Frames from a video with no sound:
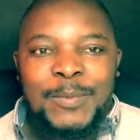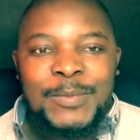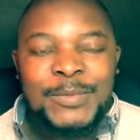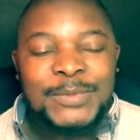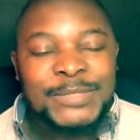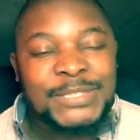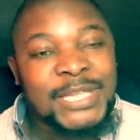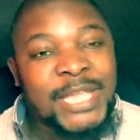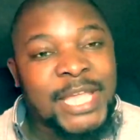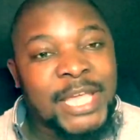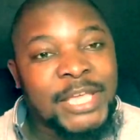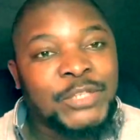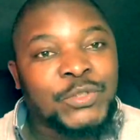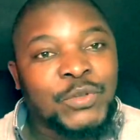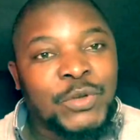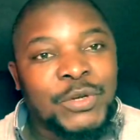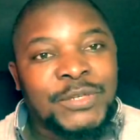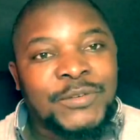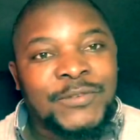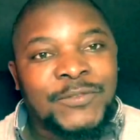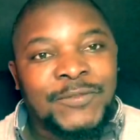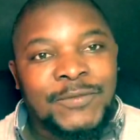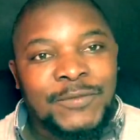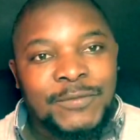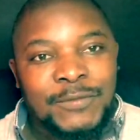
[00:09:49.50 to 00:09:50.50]

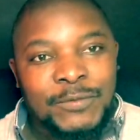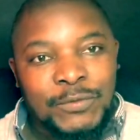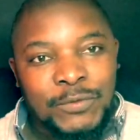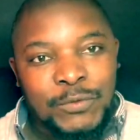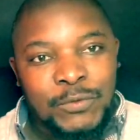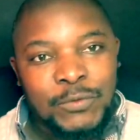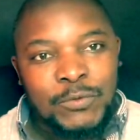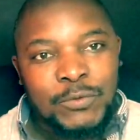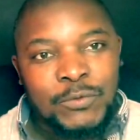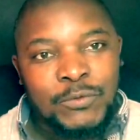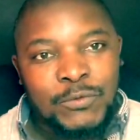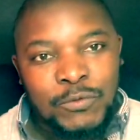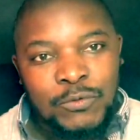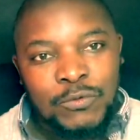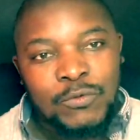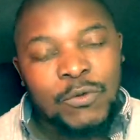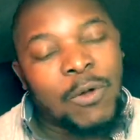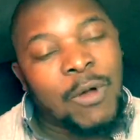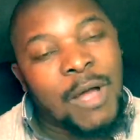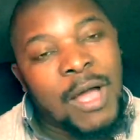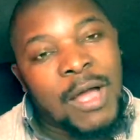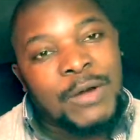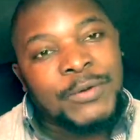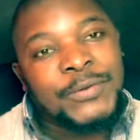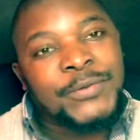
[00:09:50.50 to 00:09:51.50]
scheduled to
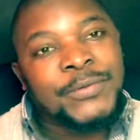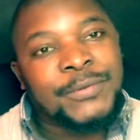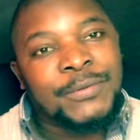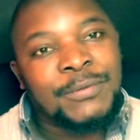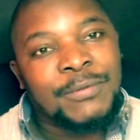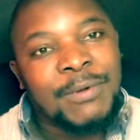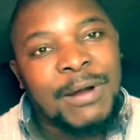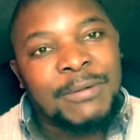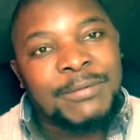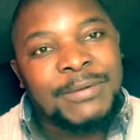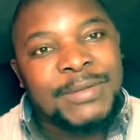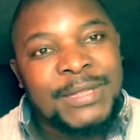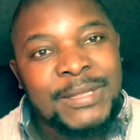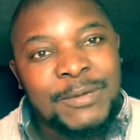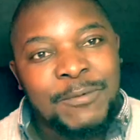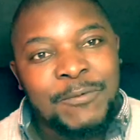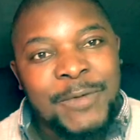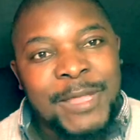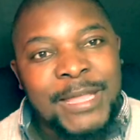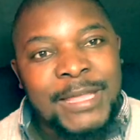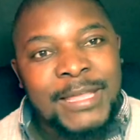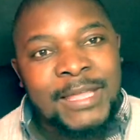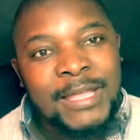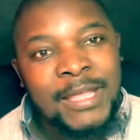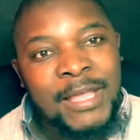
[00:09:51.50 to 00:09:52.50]
go out throughout the
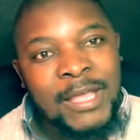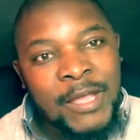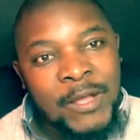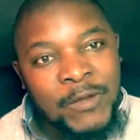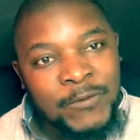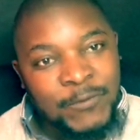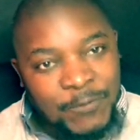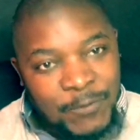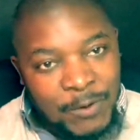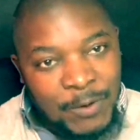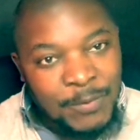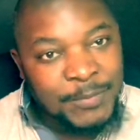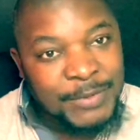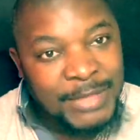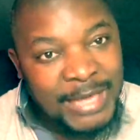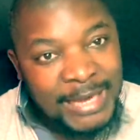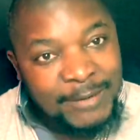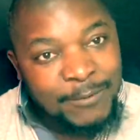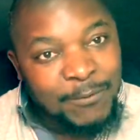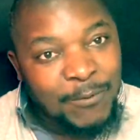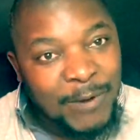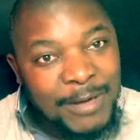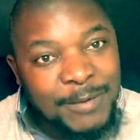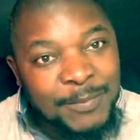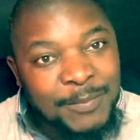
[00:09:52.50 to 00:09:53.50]
week from
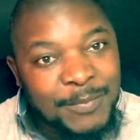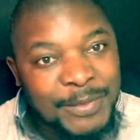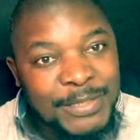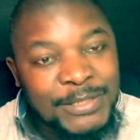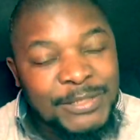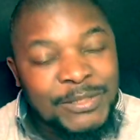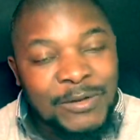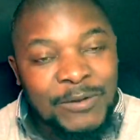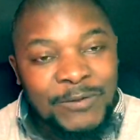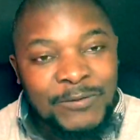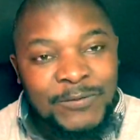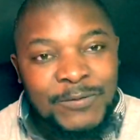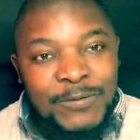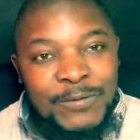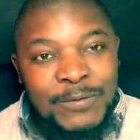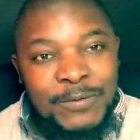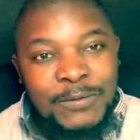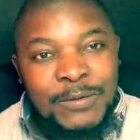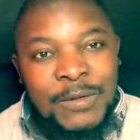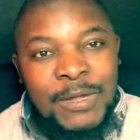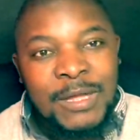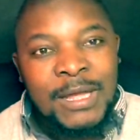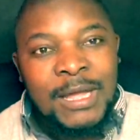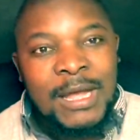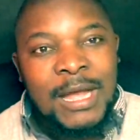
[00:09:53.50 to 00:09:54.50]
that one piece of
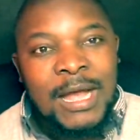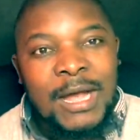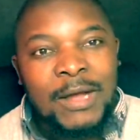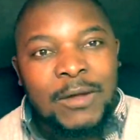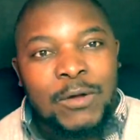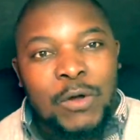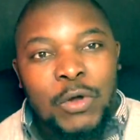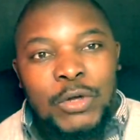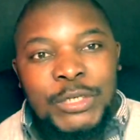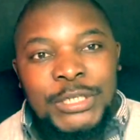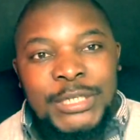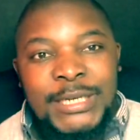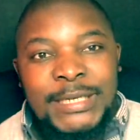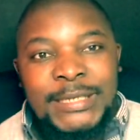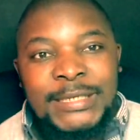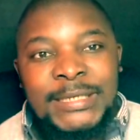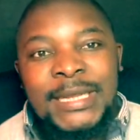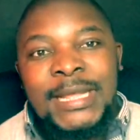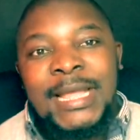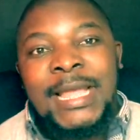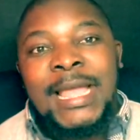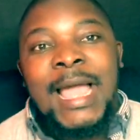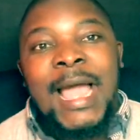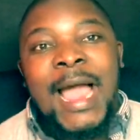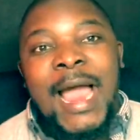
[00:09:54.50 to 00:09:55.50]
content.
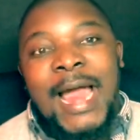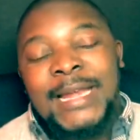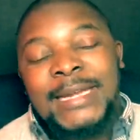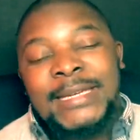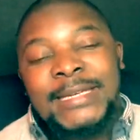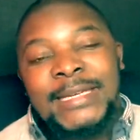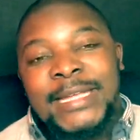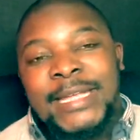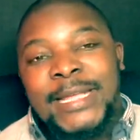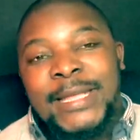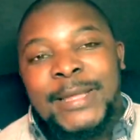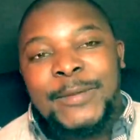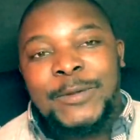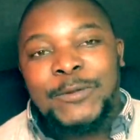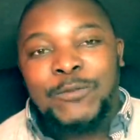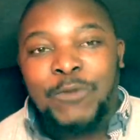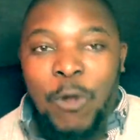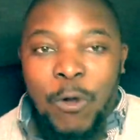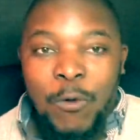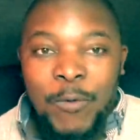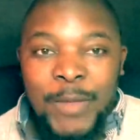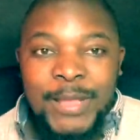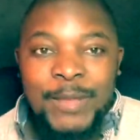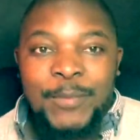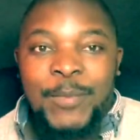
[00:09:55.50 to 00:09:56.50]
And
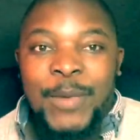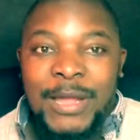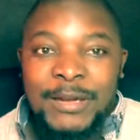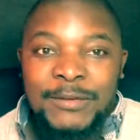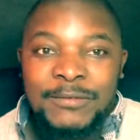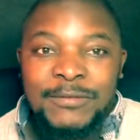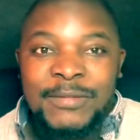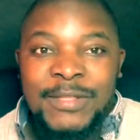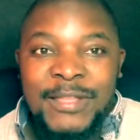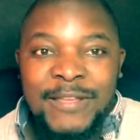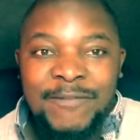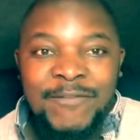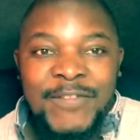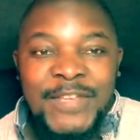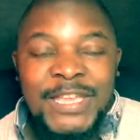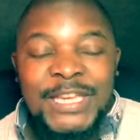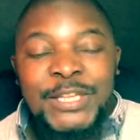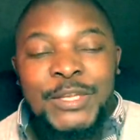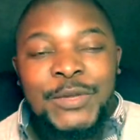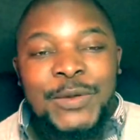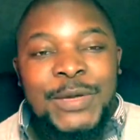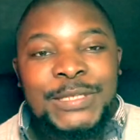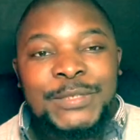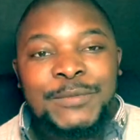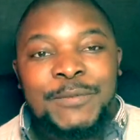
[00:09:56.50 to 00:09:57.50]
going back to the
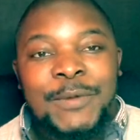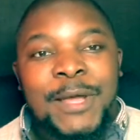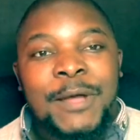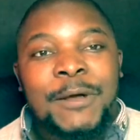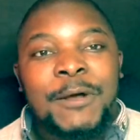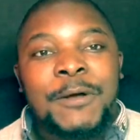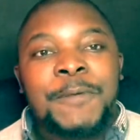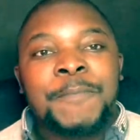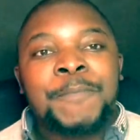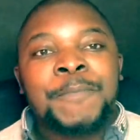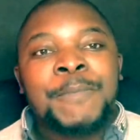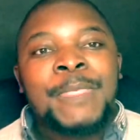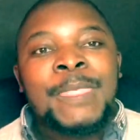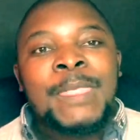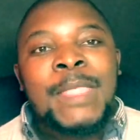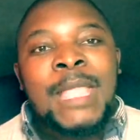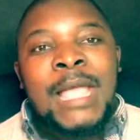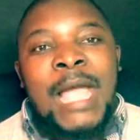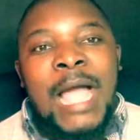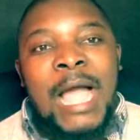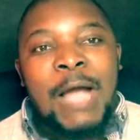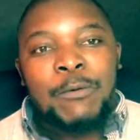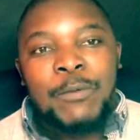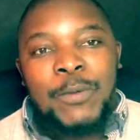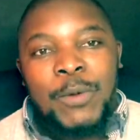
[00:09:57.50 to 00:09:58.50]
video as well,
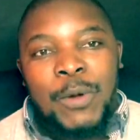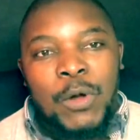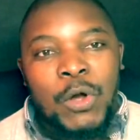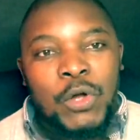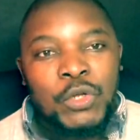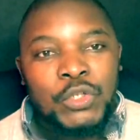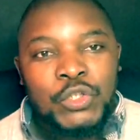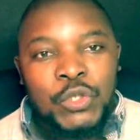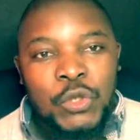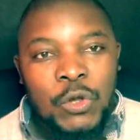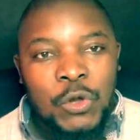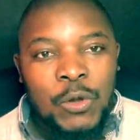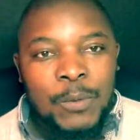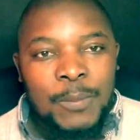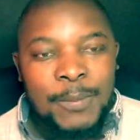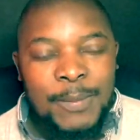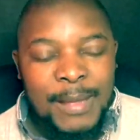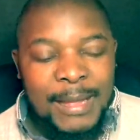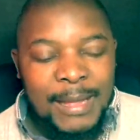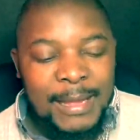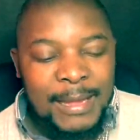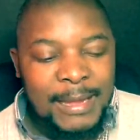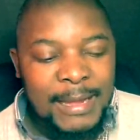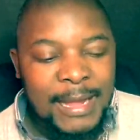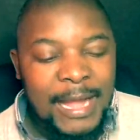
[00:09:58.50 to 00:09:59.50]
I will also
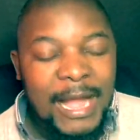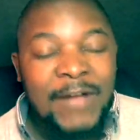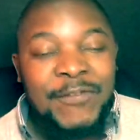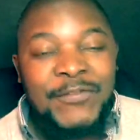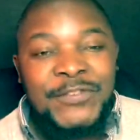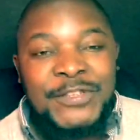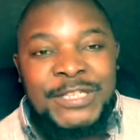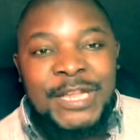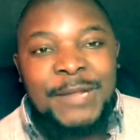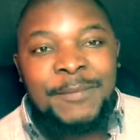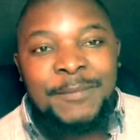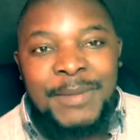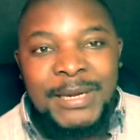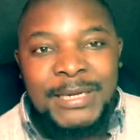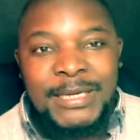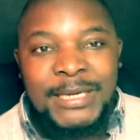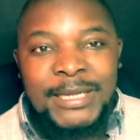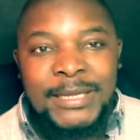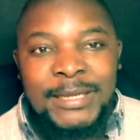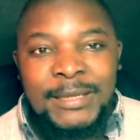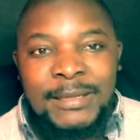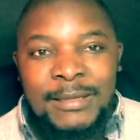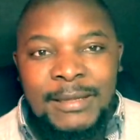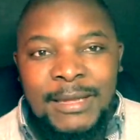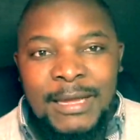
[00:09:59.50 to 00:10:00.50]
have
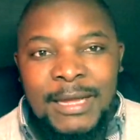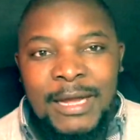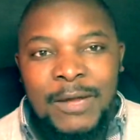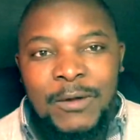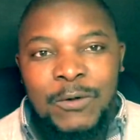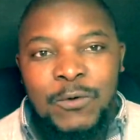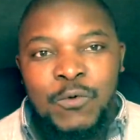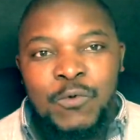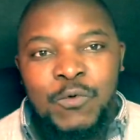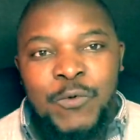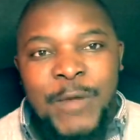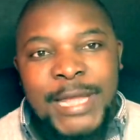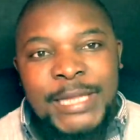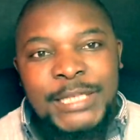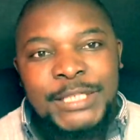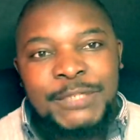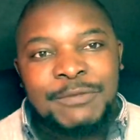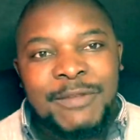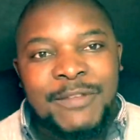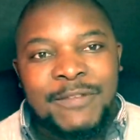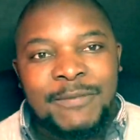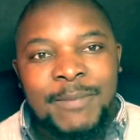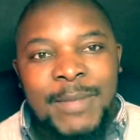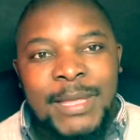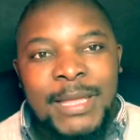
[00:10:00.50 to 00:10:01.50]
somebody who works
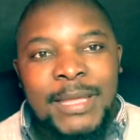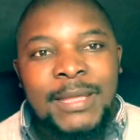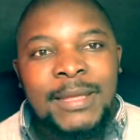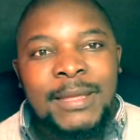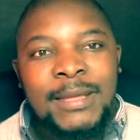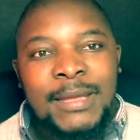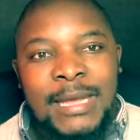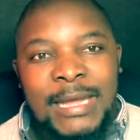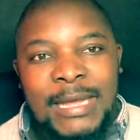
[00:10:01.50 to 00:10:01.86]
with me.